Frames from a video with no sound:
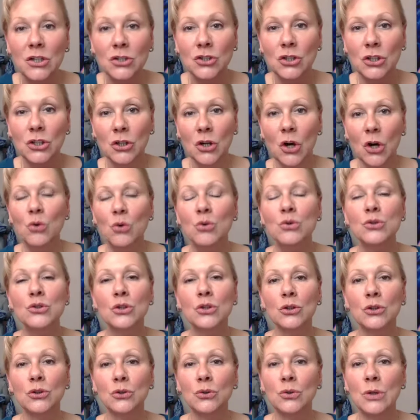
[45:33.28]
to go
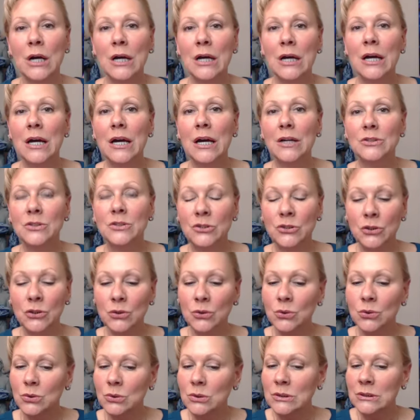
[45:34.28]
to
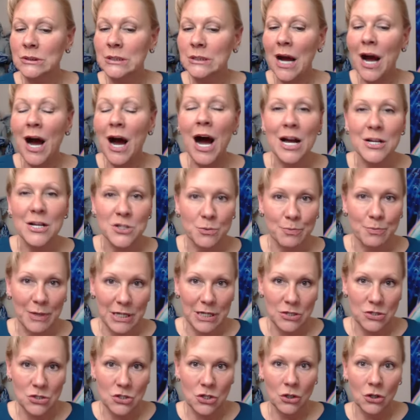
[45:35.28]

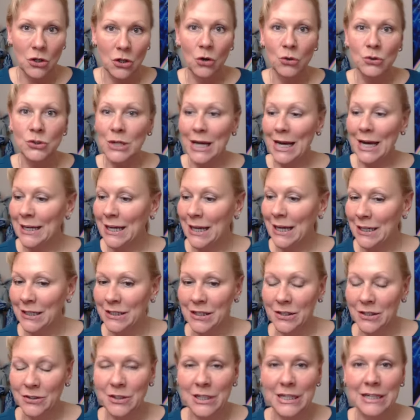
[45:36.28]
hospice, I got
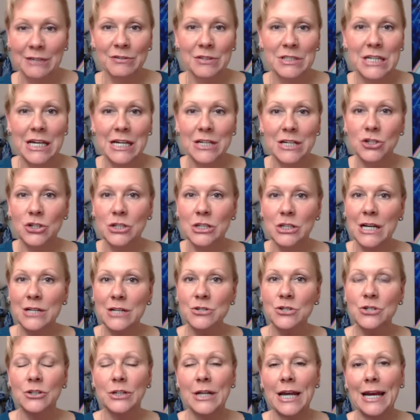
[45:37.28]
another invitation
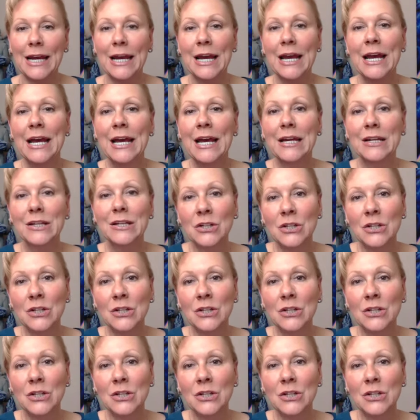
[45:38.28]
yesterday, you